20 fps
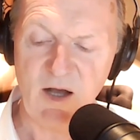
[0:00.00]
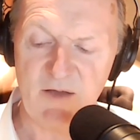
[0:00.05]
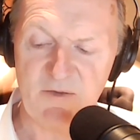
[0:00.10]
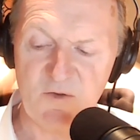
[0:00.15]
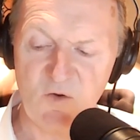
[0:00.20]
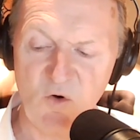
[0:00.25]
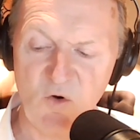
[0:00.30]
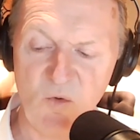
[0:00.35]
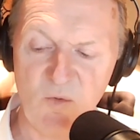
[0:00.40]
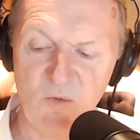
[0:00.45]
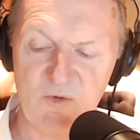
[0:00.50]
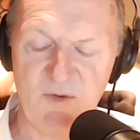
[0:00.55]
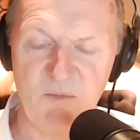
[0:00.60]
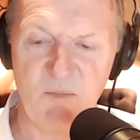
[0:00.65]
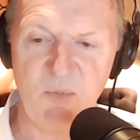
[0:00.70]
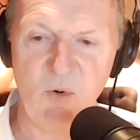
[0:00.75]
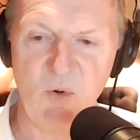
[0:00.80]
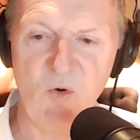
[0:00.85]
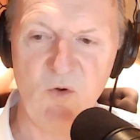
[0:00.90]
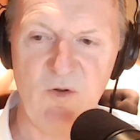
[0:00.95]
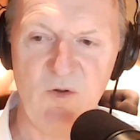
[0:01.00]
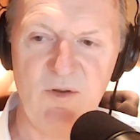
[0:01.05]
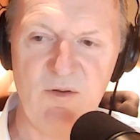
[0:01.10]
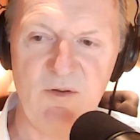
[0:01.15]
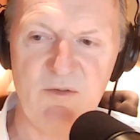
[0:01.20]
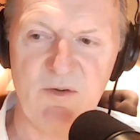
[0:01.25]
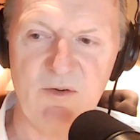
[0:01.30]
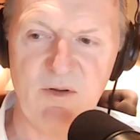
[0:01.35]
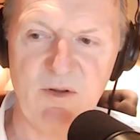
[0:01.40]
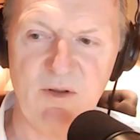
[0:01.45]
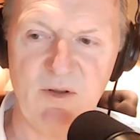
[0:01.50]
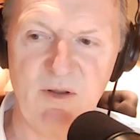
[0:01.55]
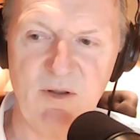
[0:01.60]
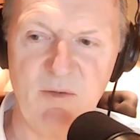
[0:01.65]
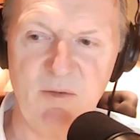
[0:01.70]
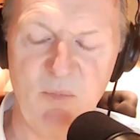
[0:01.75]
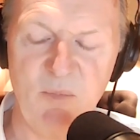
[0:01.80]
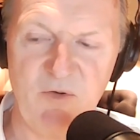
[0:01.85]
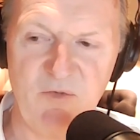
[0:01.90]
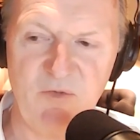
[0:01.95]
thought was important
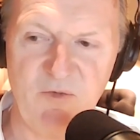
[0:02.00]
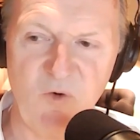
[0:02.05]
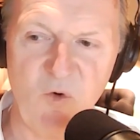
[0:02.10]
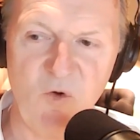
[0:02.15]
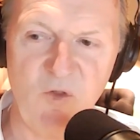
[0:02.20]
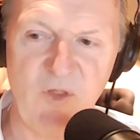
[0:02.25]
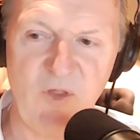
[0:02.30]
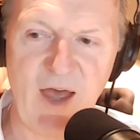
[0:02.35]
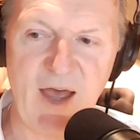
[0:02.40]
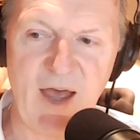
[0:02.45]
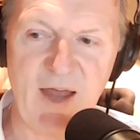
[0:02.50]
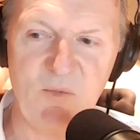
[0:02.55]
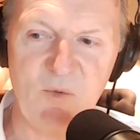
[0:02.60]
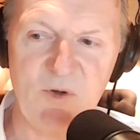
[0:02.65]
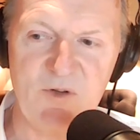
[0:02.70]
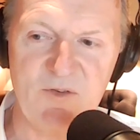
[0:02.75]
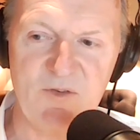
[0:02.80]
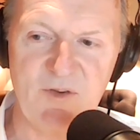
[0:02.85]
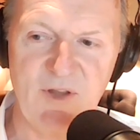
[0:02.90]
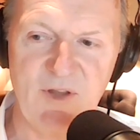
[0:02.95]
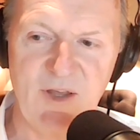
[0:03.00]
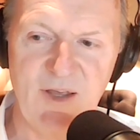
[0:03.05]
before that was